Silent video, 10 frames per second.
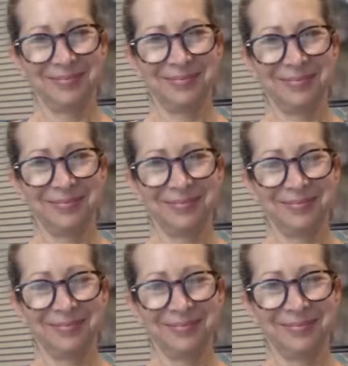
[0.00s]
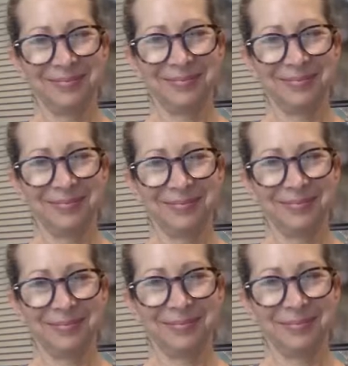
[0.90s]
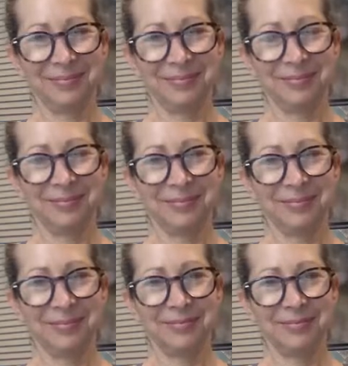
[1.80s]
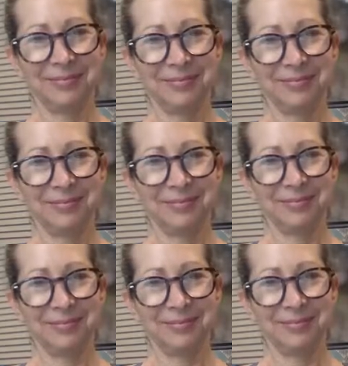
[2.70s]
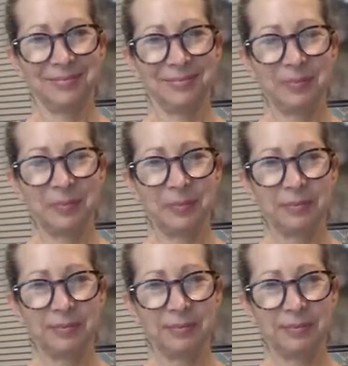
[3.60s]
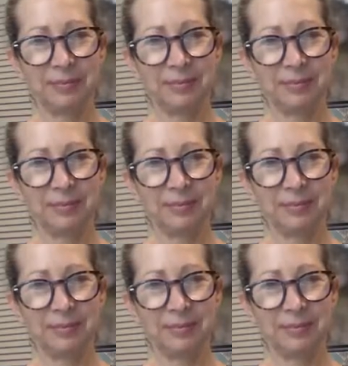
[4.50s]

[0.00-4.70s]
The person shown says nothing.